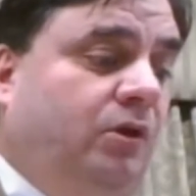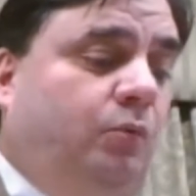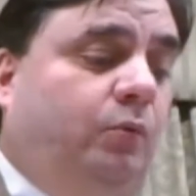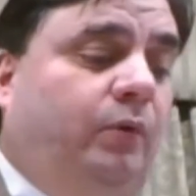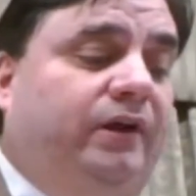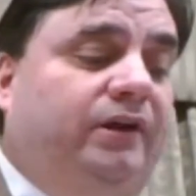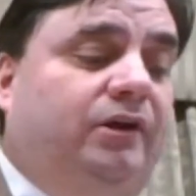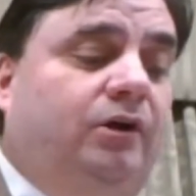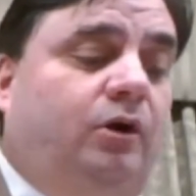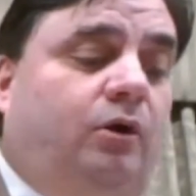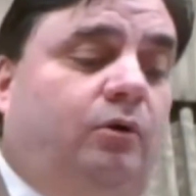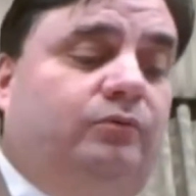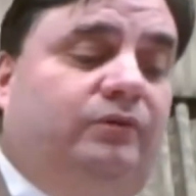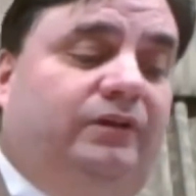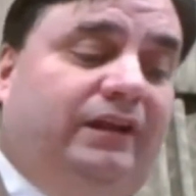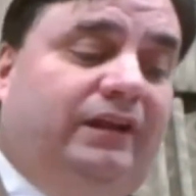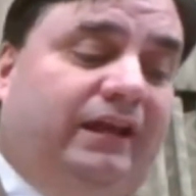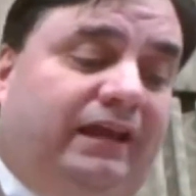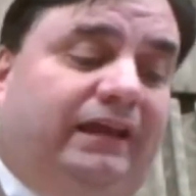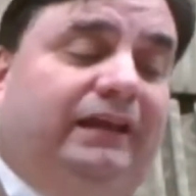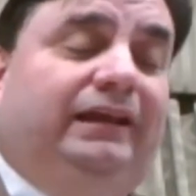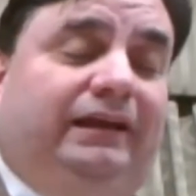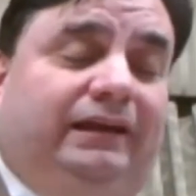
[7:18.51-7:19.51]
We don't
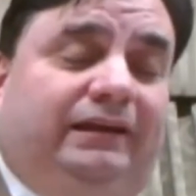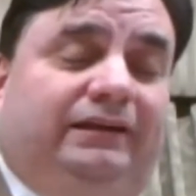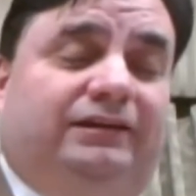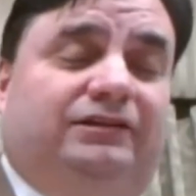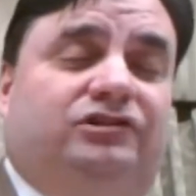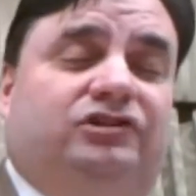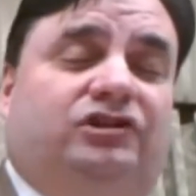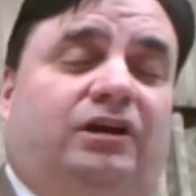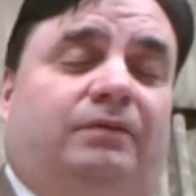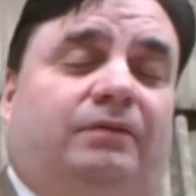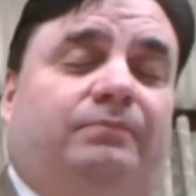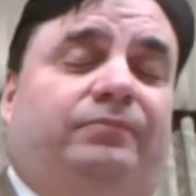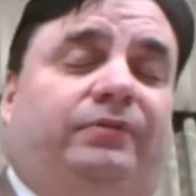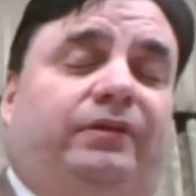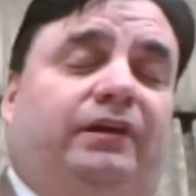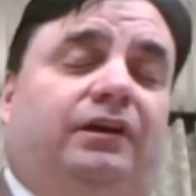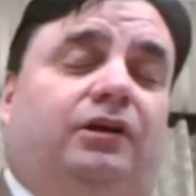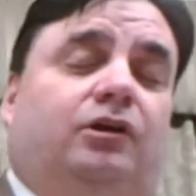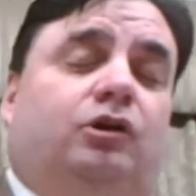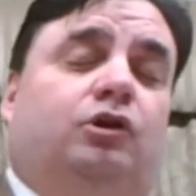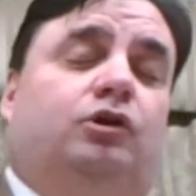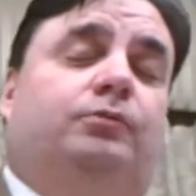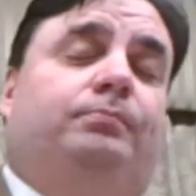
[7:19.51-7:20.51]
need
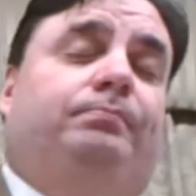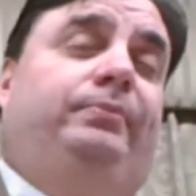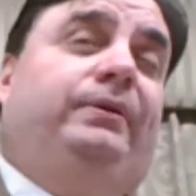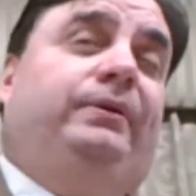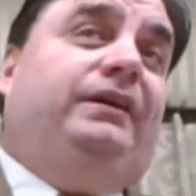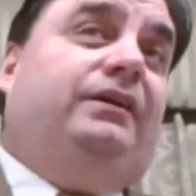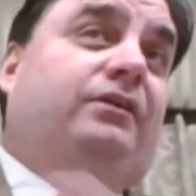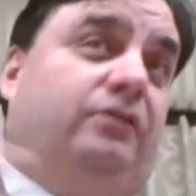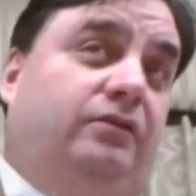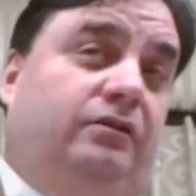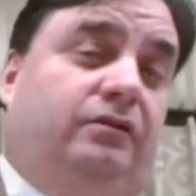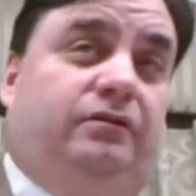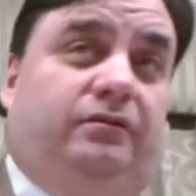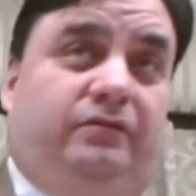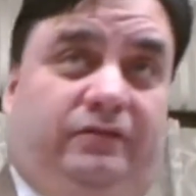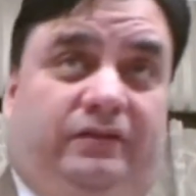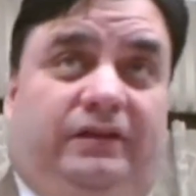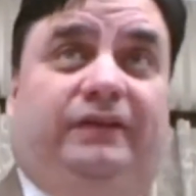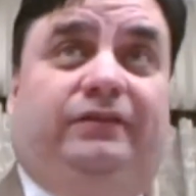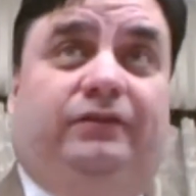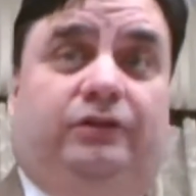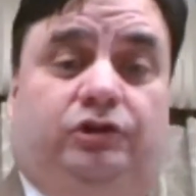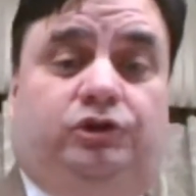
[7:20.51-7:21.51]
something bigger
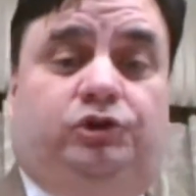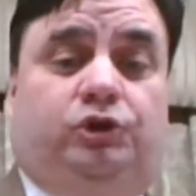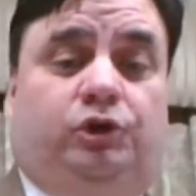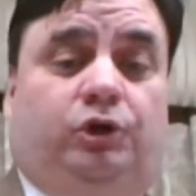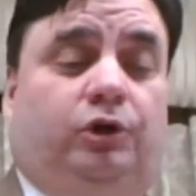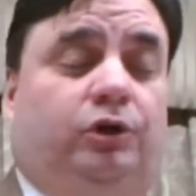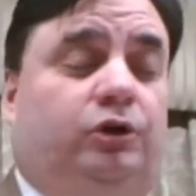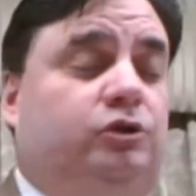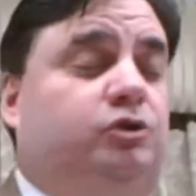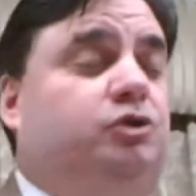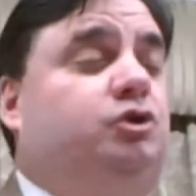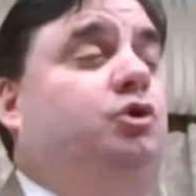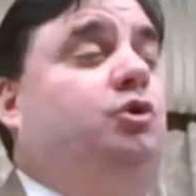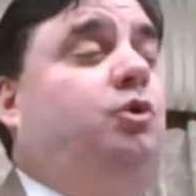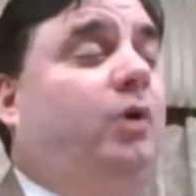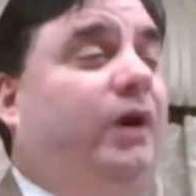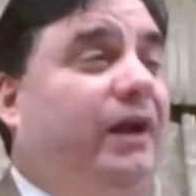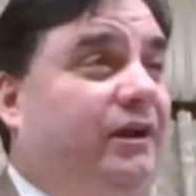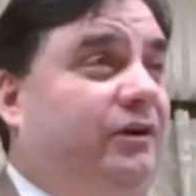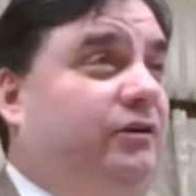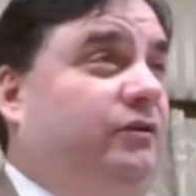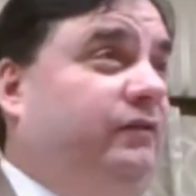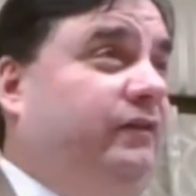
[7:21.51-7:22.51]
than the church,
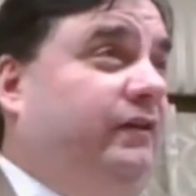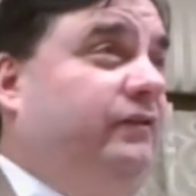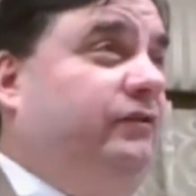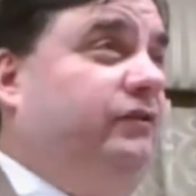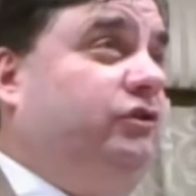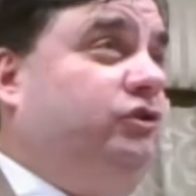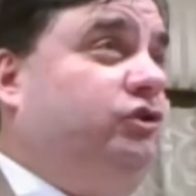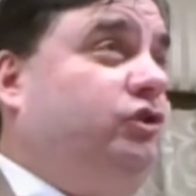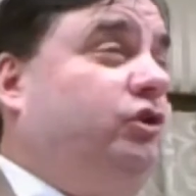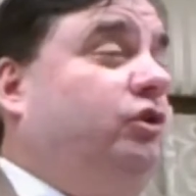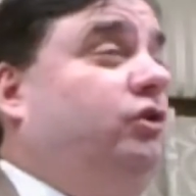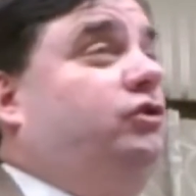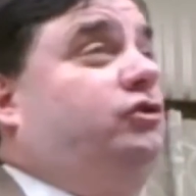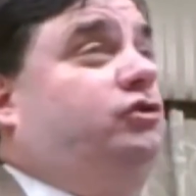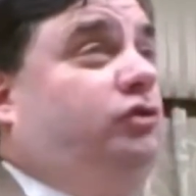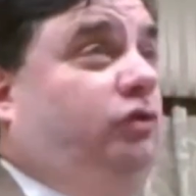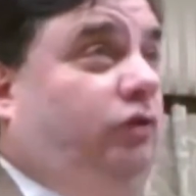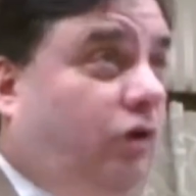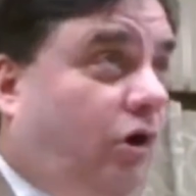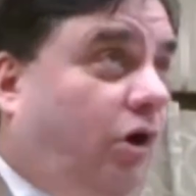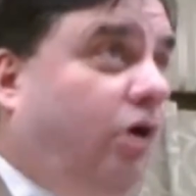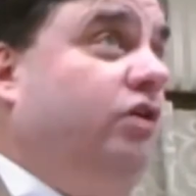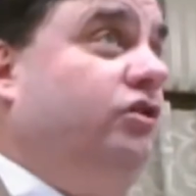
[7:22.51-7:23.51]
greater than the church,
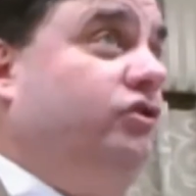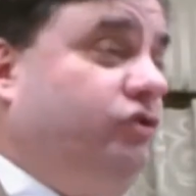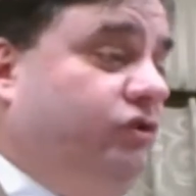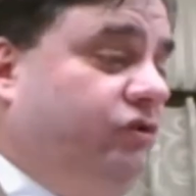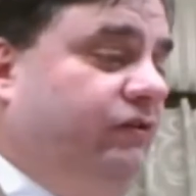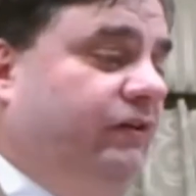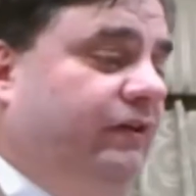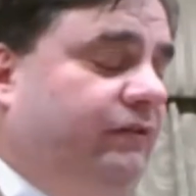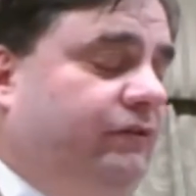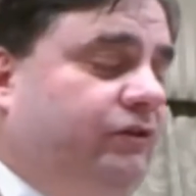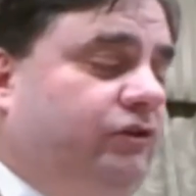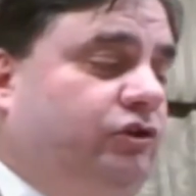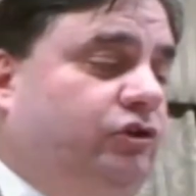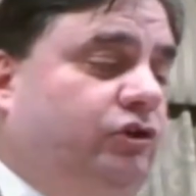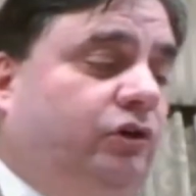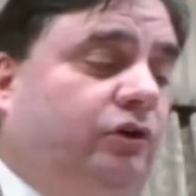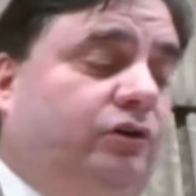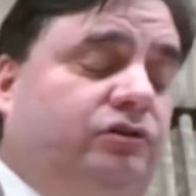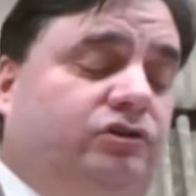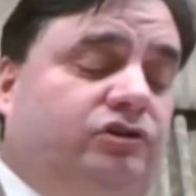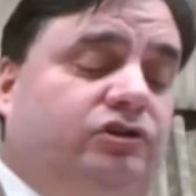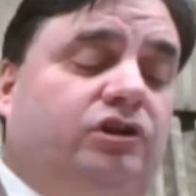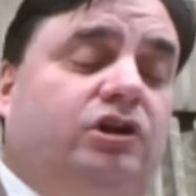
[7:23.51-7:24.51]
larger than the
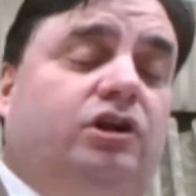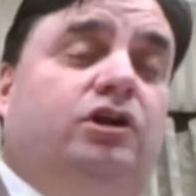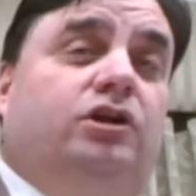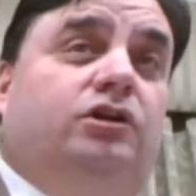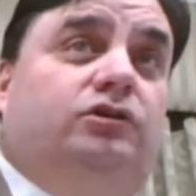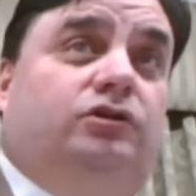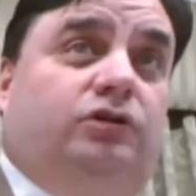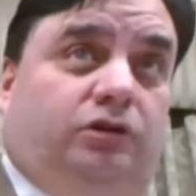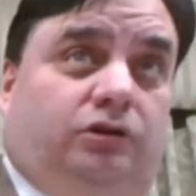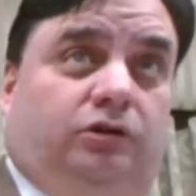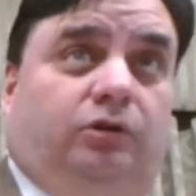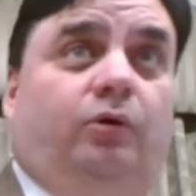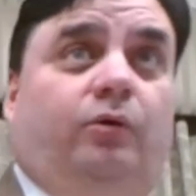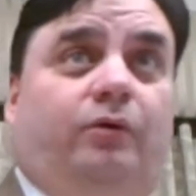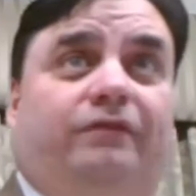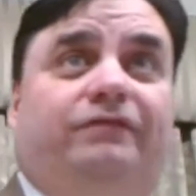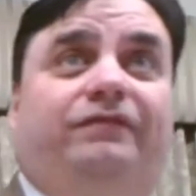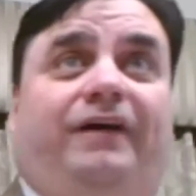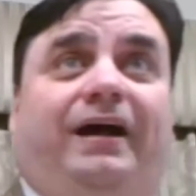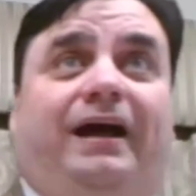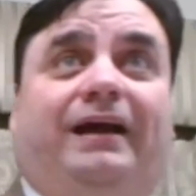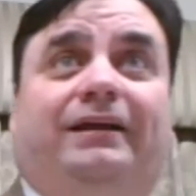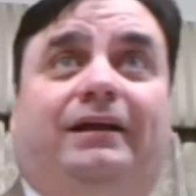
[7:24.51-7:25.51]
church to
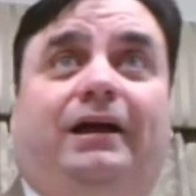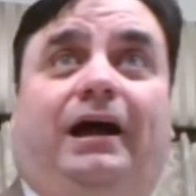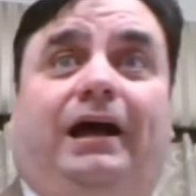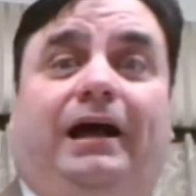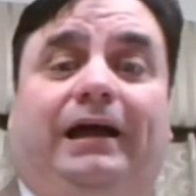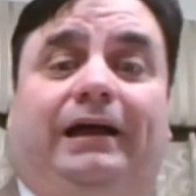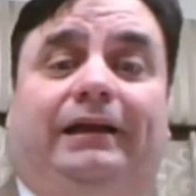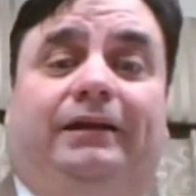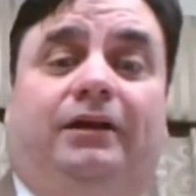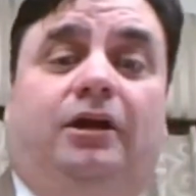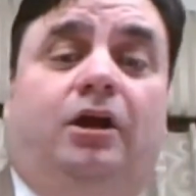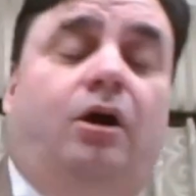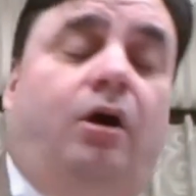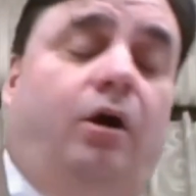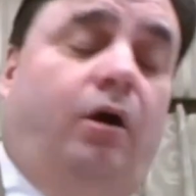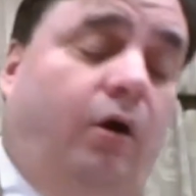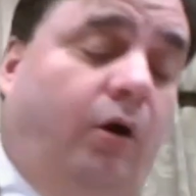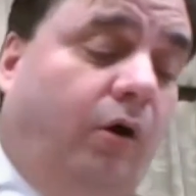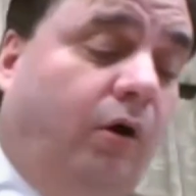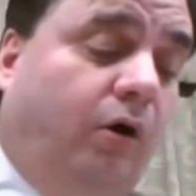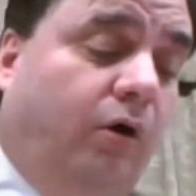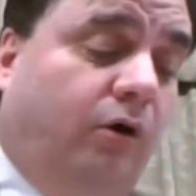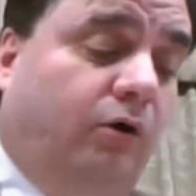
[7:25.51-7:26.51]
glorify God.
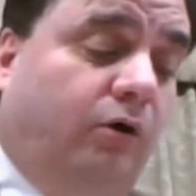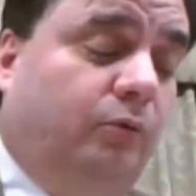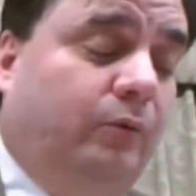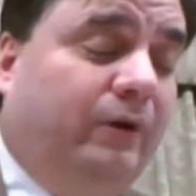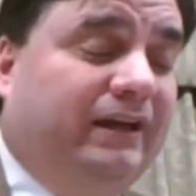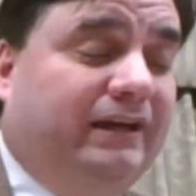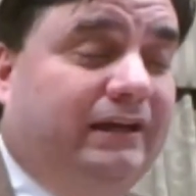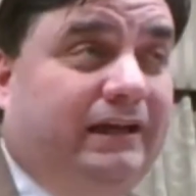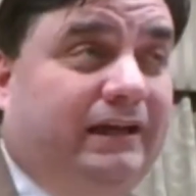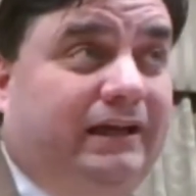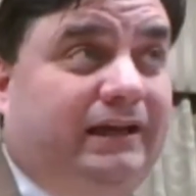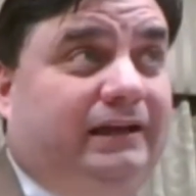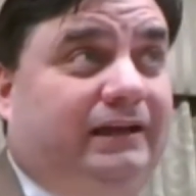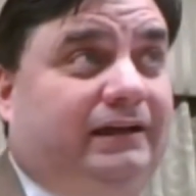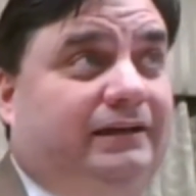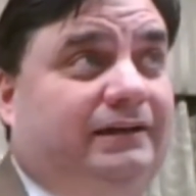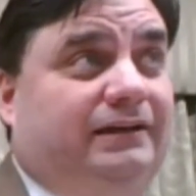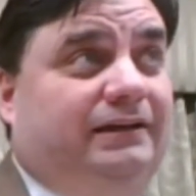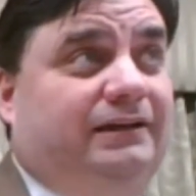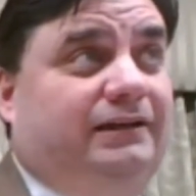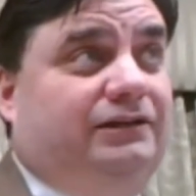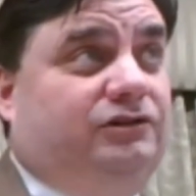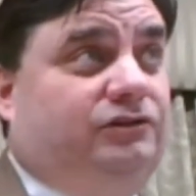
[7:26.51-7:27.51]
All we
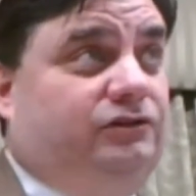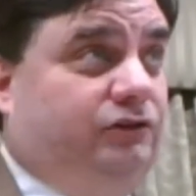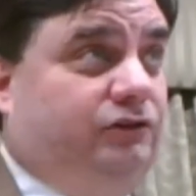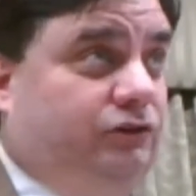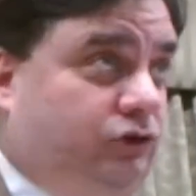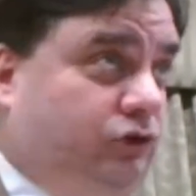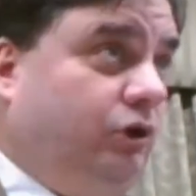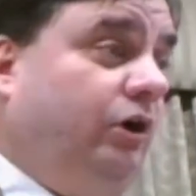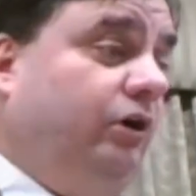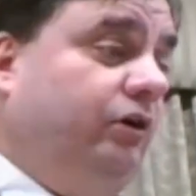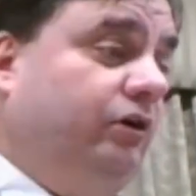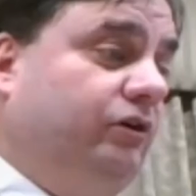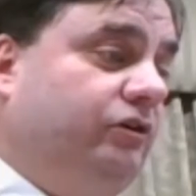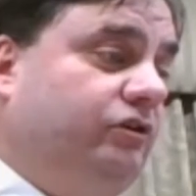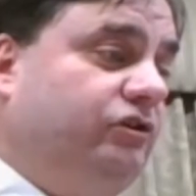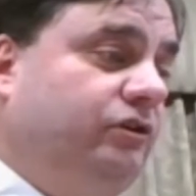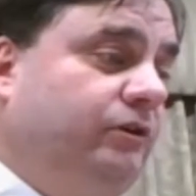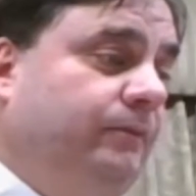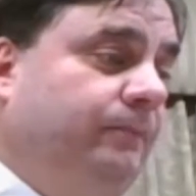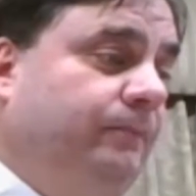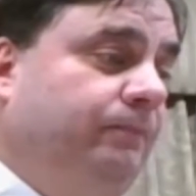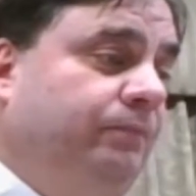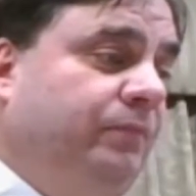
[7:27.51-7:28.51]
need is the church.